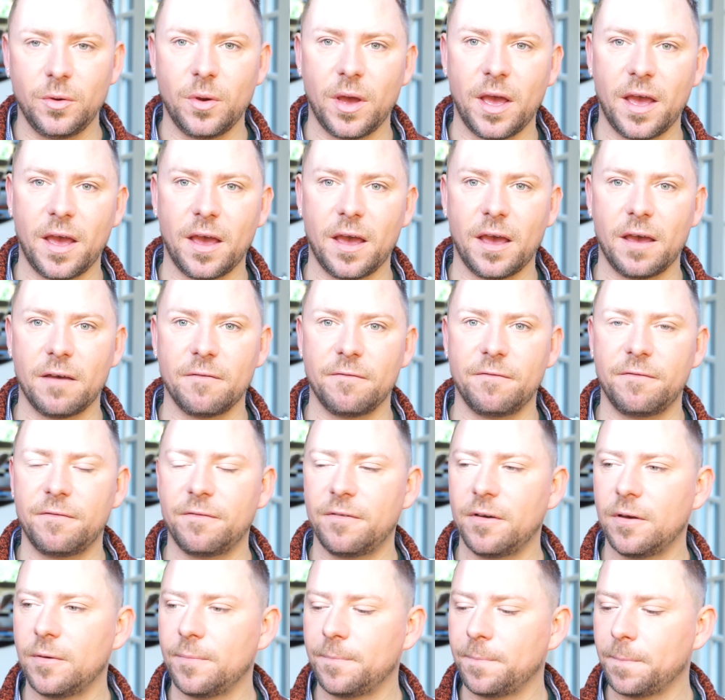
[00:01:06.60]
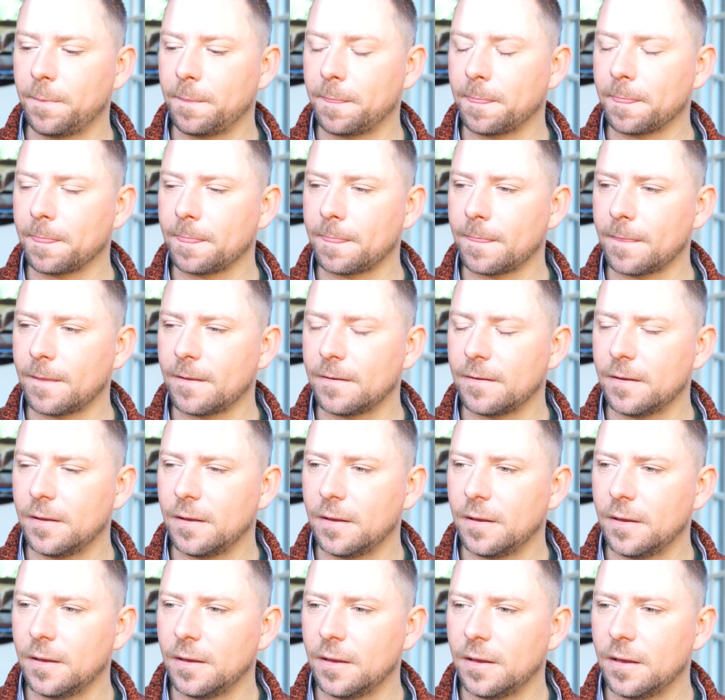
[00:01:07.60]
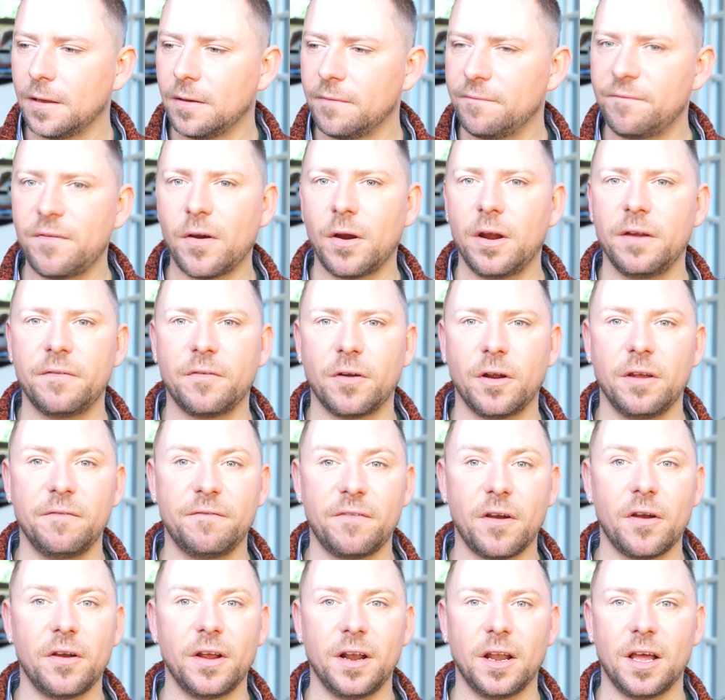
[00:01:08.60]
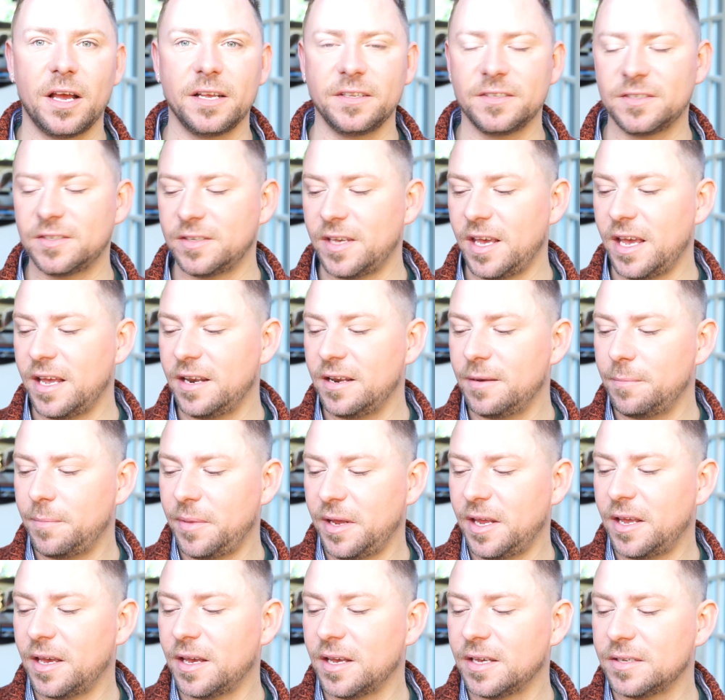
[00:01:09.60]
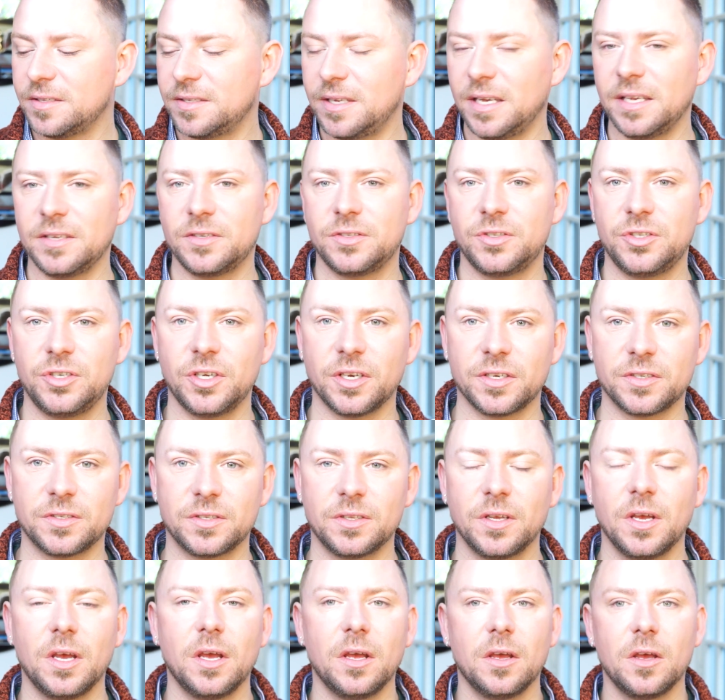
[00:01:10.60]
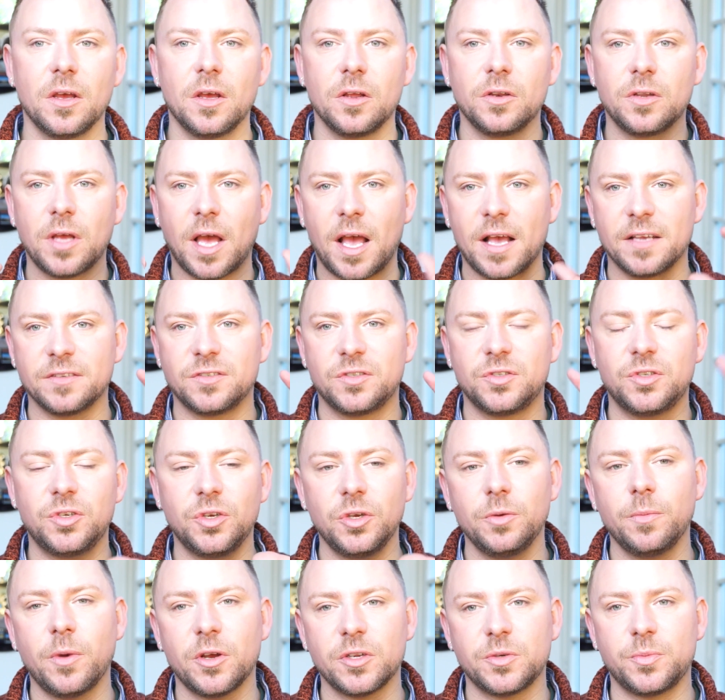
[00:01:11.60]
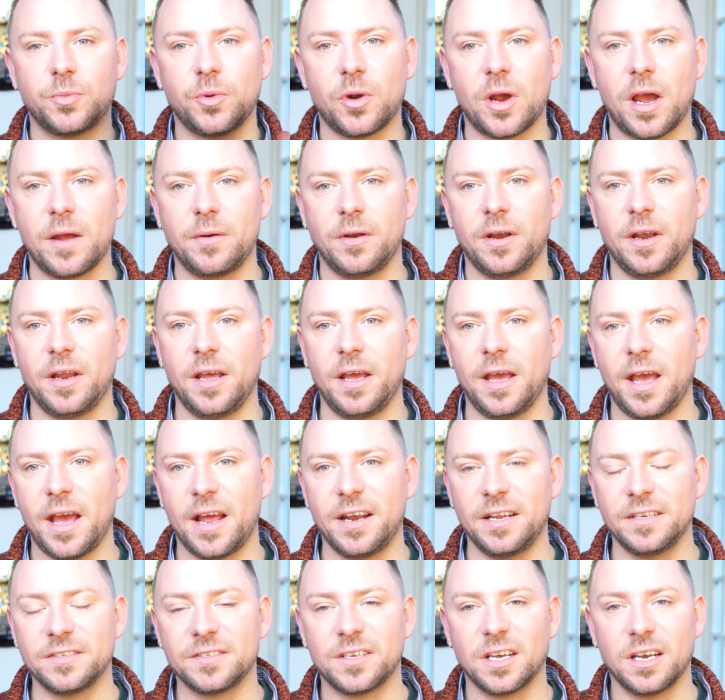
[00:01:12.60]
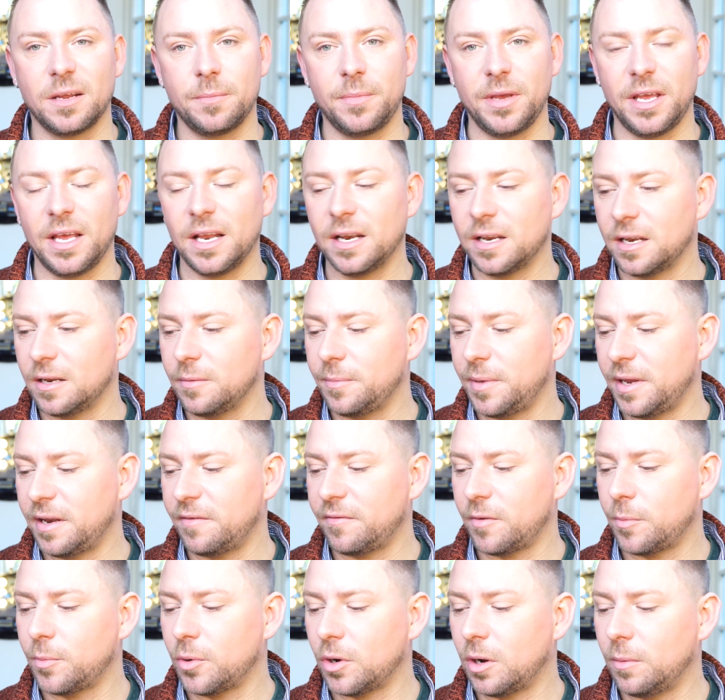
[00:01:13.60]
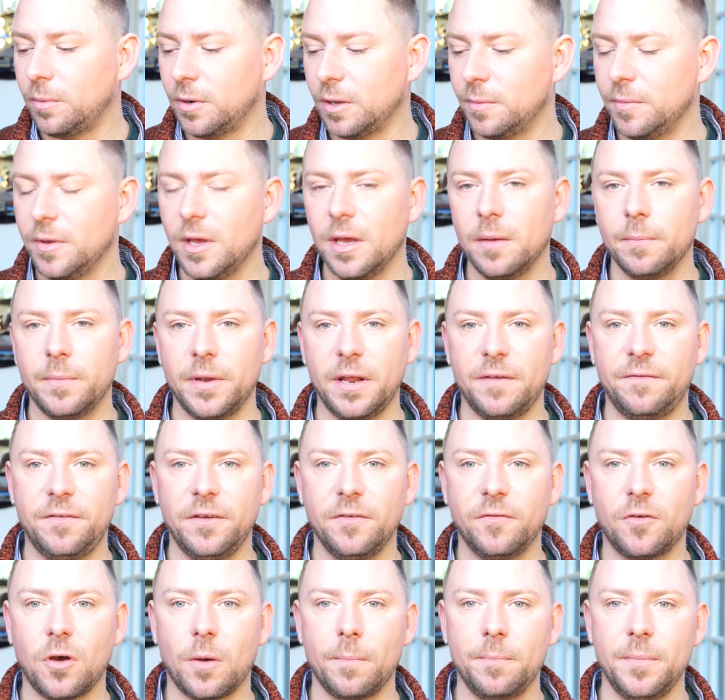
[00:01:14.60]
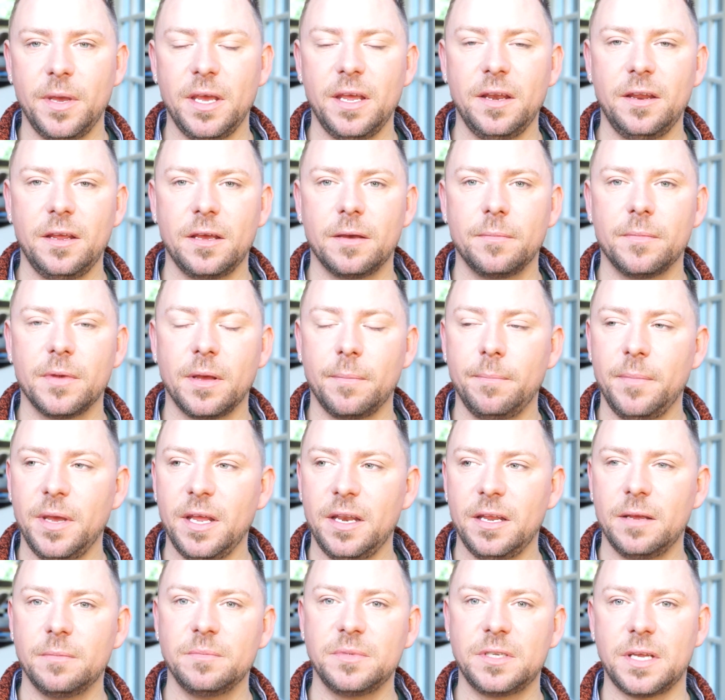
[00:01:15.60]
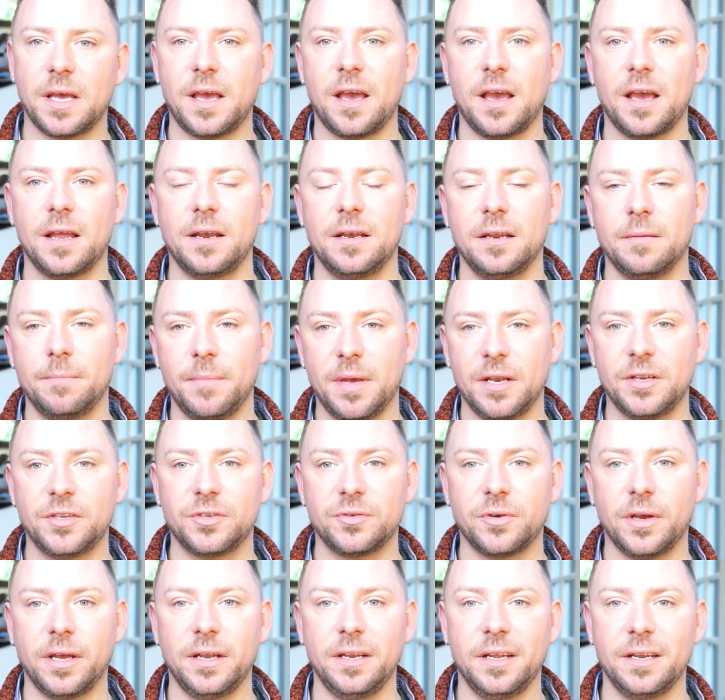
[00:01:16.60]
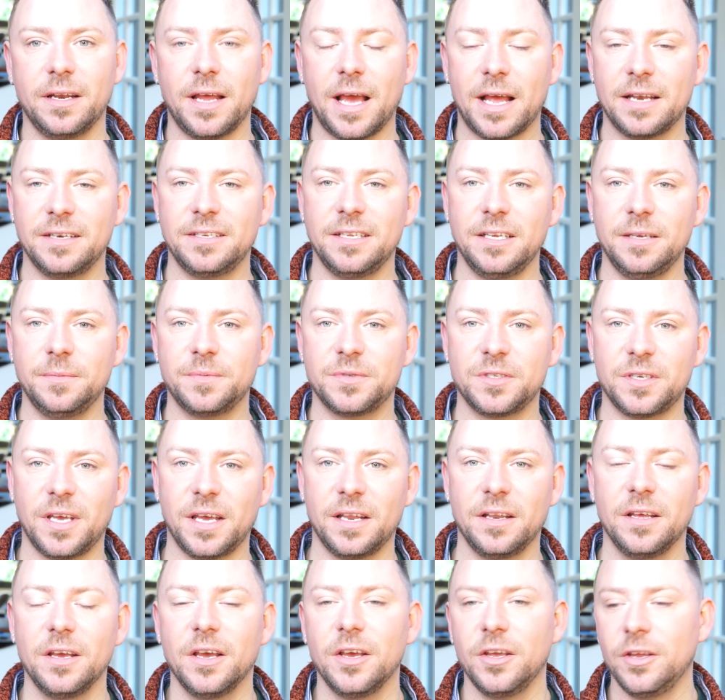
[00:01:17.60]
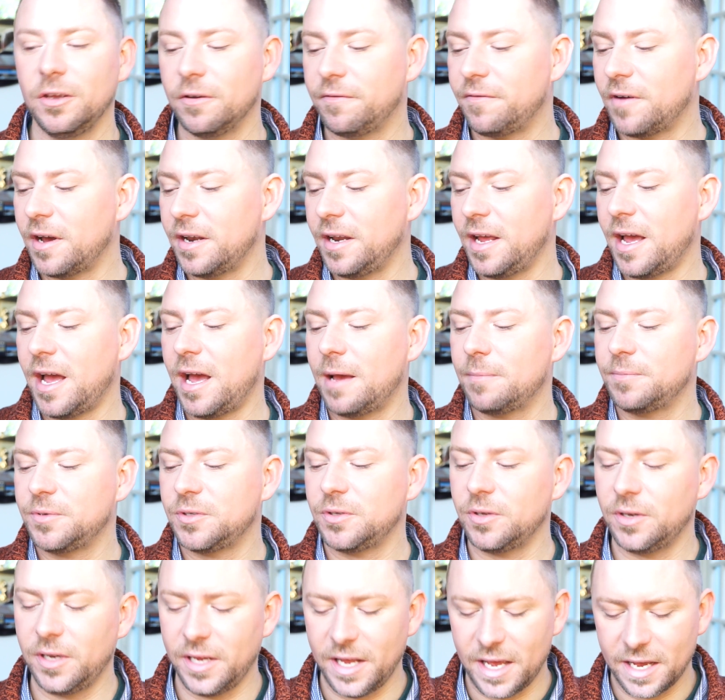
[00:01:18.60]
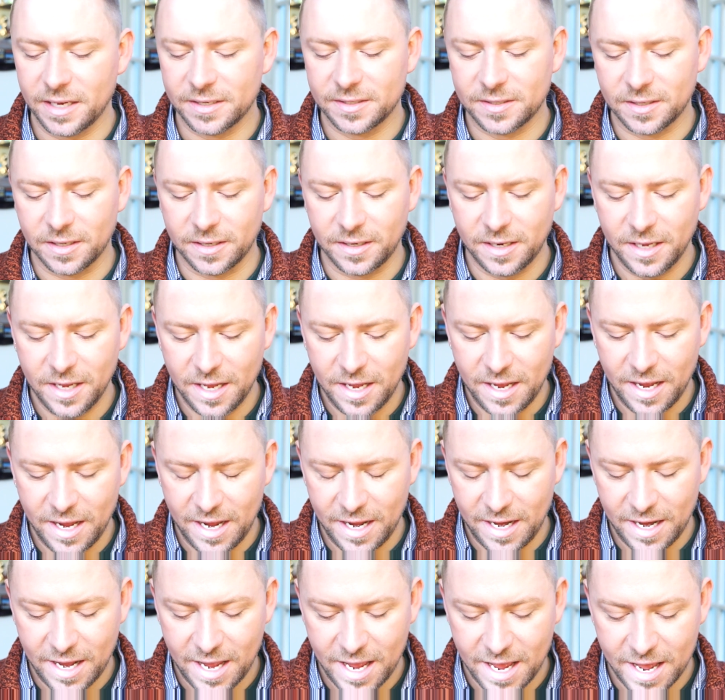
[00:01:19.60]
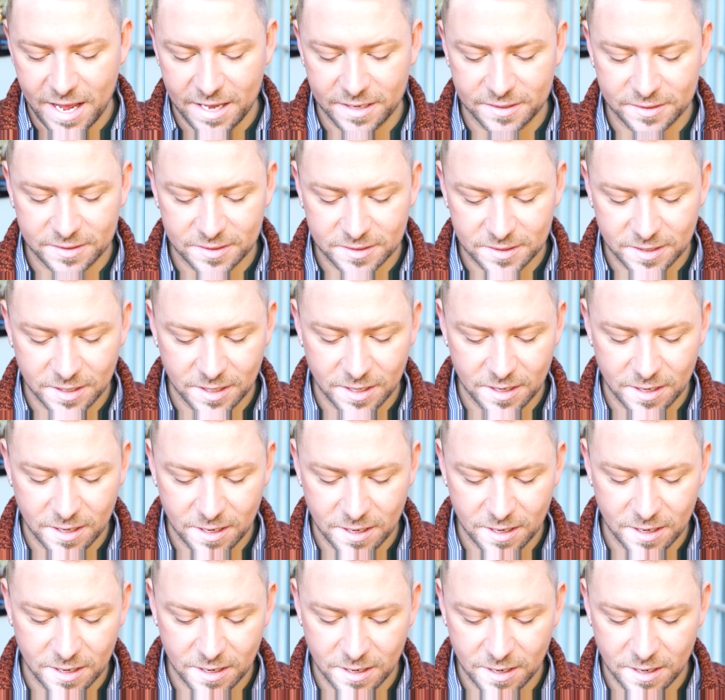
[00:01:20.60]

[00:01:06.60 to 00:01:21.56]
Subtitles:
you have very, very, very light skin, because it's just has too much brown in it and it's going to be a little bit of a problem. But if you've got medium tan, Mediterranean and deep skin, you'll find it absolutely excellent. It has